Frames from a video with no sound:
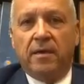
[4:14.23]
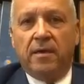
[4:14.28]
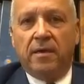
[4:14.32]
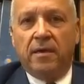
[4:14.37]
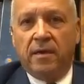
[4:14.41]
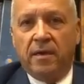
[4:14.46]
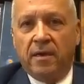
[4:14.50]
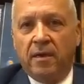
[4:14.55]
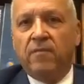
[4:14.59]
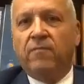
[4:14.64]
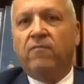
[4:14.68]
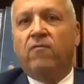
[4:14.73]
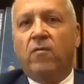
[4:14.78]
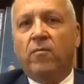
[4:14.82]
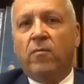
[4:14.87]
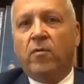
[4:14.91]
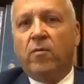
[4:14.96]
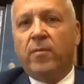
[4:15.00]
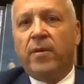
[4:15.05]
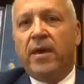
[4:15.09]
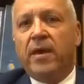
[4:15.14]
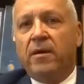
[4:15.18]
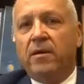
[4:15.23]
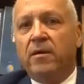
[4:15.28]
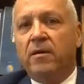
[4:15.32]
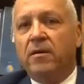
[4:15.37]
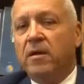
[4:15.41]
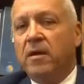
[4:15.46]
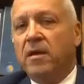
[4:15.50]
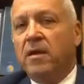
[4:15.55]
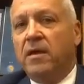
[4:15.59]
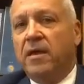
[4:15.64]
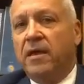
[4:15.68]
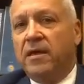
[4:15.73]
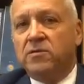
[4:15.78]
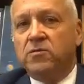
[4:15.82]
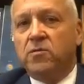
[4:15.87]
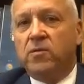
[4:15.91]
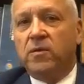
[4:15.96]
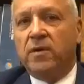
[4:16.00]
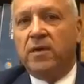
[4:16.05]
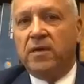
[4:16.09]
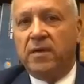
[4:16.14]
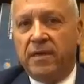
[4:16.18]
an informal manner as
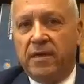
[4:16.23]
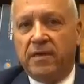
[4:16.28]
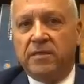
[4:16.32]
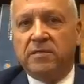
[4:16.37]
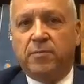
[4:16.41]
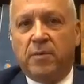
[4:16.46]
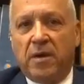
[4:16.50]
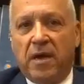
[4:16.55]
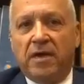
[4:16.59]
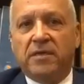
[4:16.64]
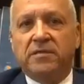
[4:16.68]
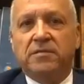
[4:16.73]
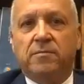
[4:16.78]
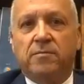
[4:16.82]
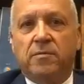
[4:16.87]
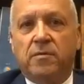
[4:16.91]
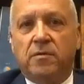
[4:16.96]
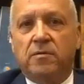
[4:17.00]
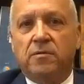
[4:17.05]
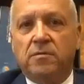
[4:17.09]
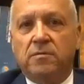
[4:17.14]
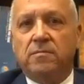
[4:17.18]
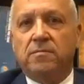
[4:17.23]
quickly as possible.